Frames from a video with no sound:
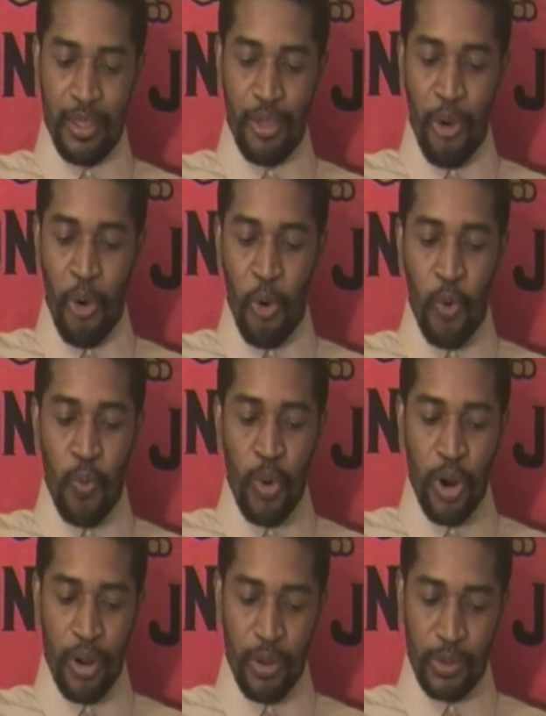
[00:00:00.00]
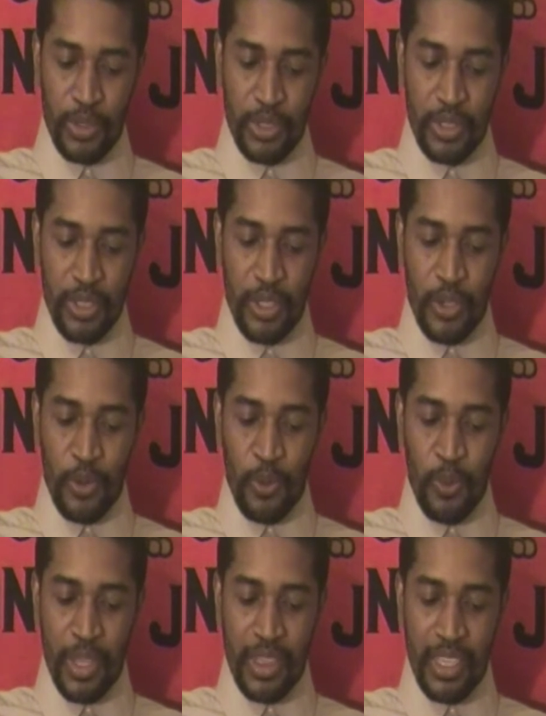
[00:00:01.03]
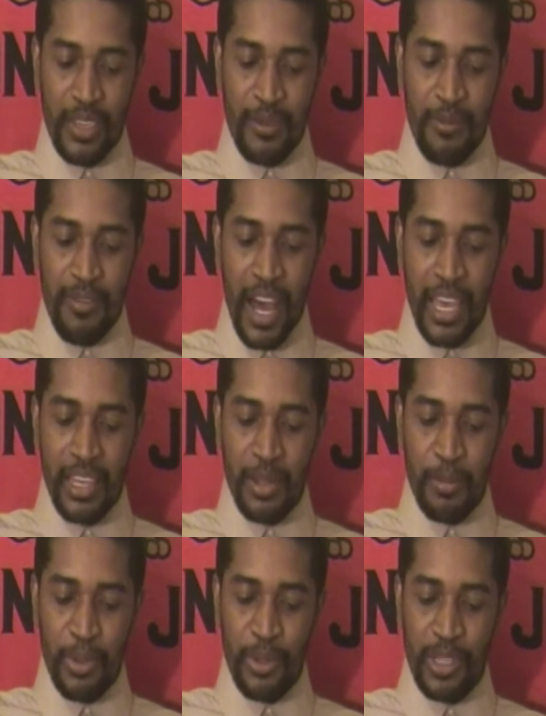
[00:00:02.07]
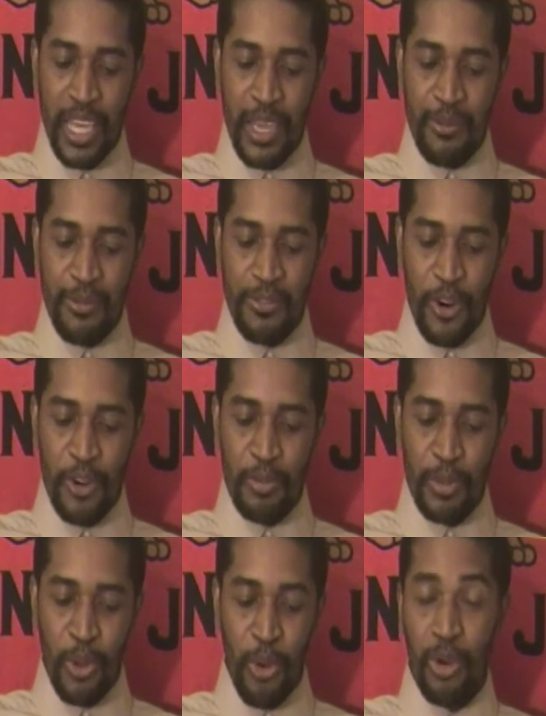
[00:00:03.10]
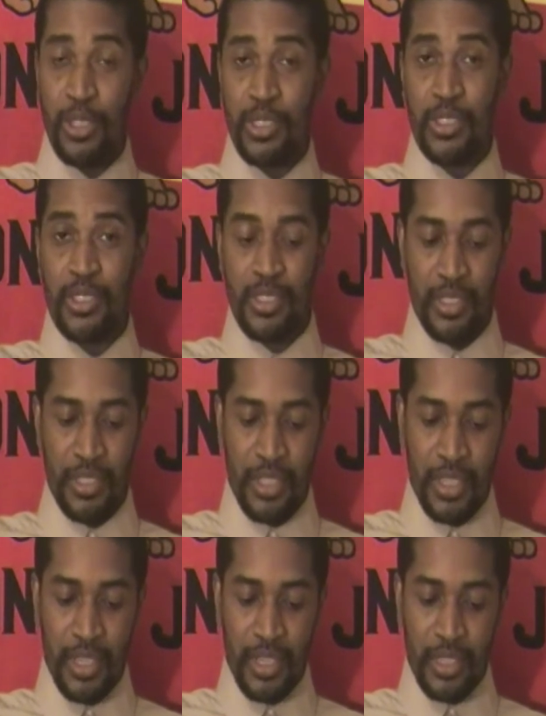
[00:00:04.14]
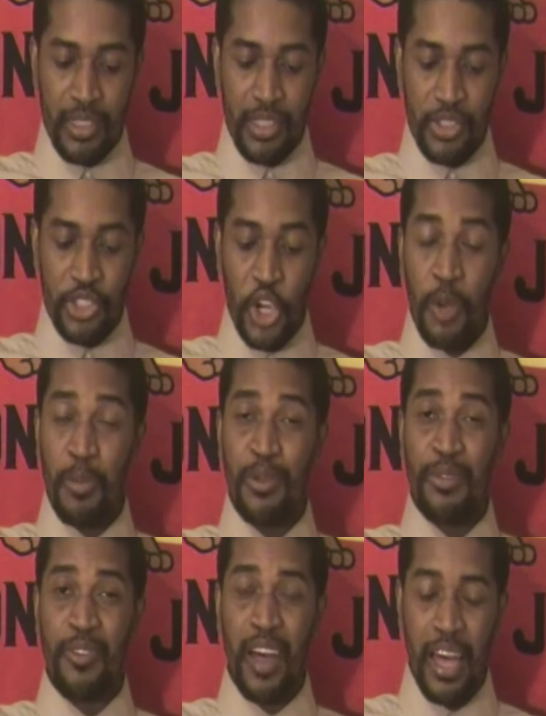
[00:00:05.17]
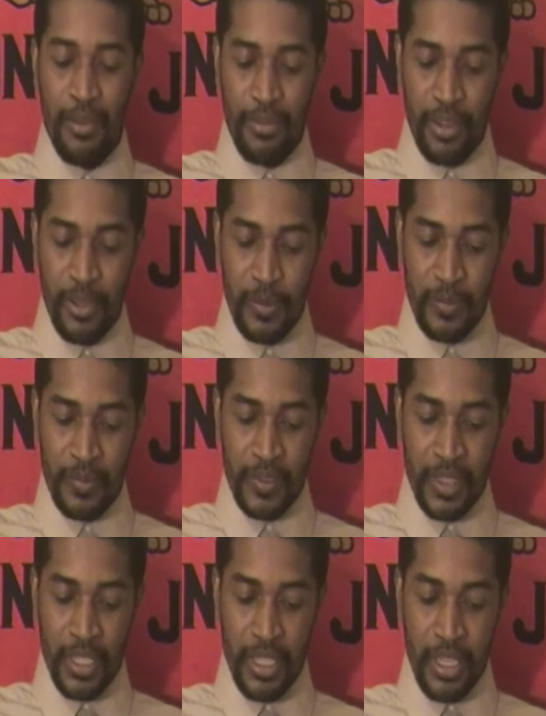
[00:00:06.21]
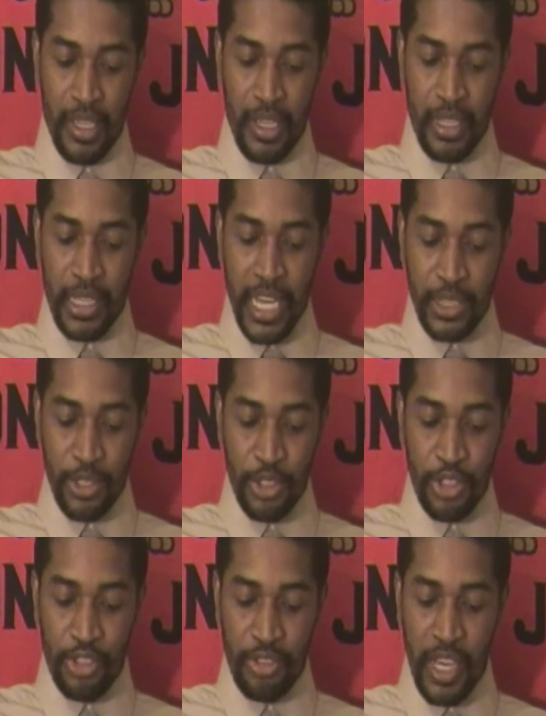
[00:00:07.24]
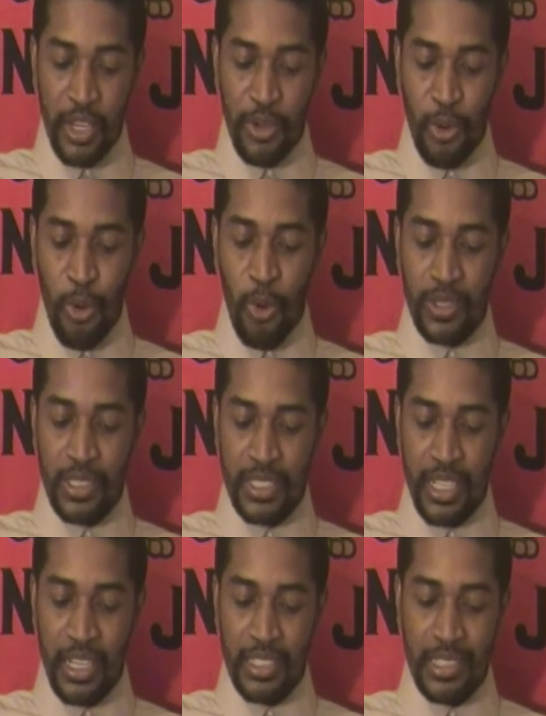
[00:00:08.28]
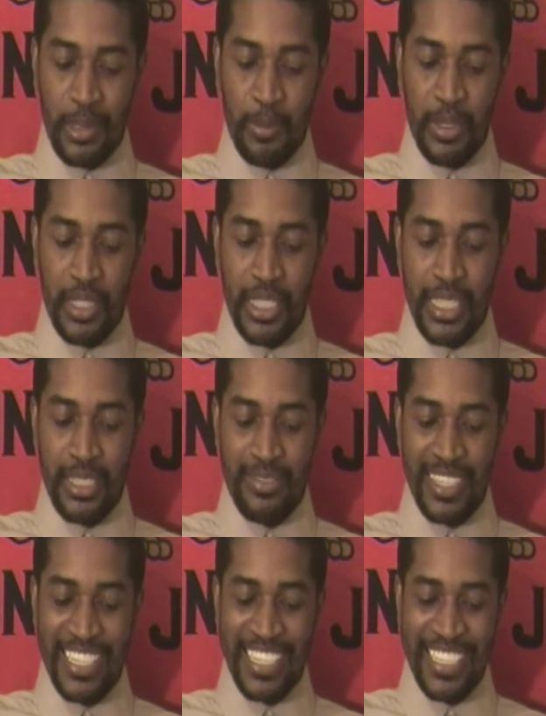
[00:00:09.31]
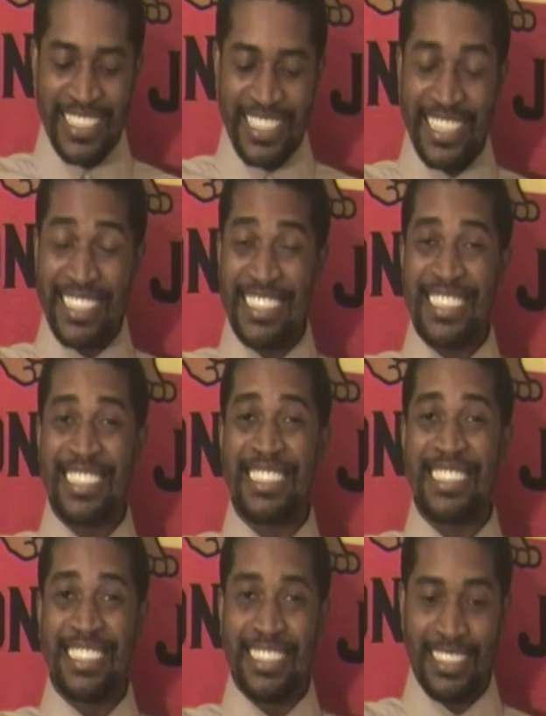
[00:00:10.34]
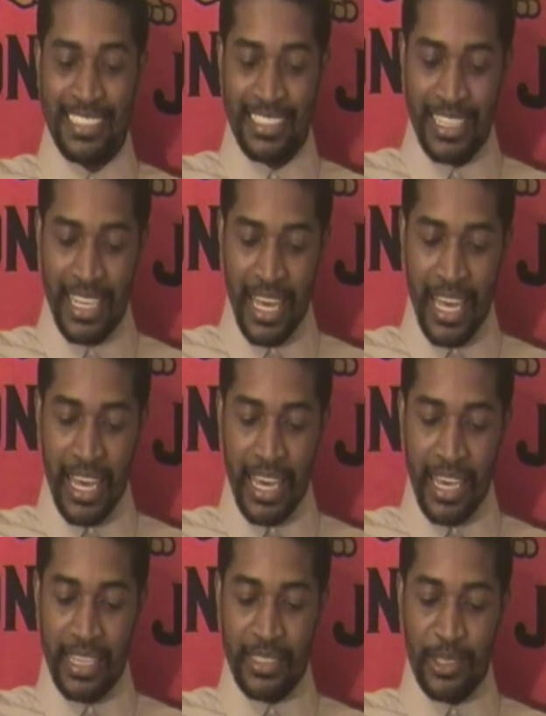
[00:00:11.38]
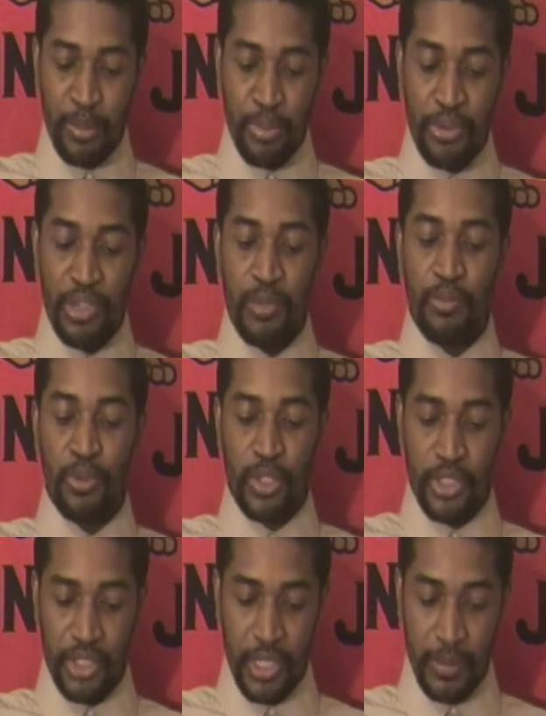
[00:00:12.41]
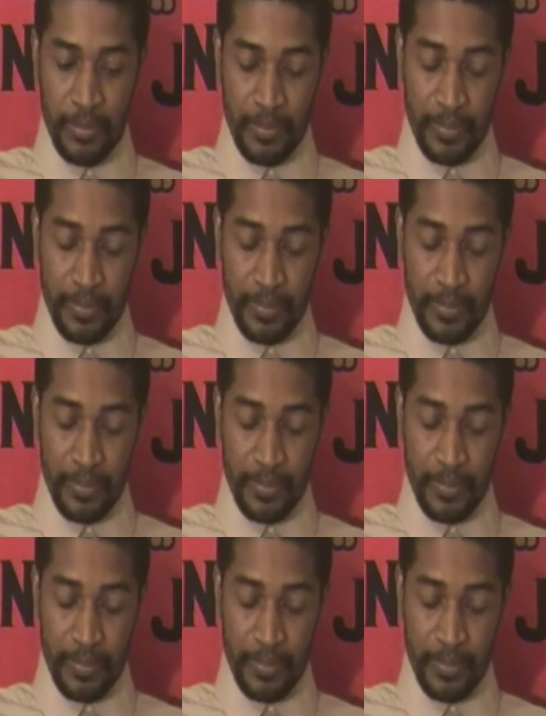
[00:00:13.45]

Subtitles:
the whole world with inviolable and firm laws, determined forever, that the Creator causes us to believe in his existence and supreme rulership.